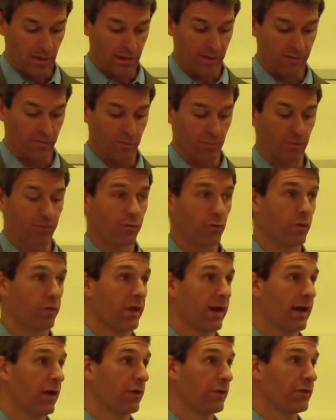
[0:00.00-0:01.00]
Even before
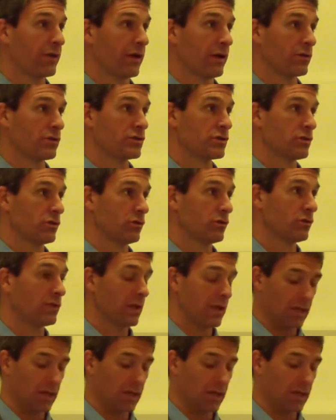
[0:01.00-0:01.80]
the health care suit,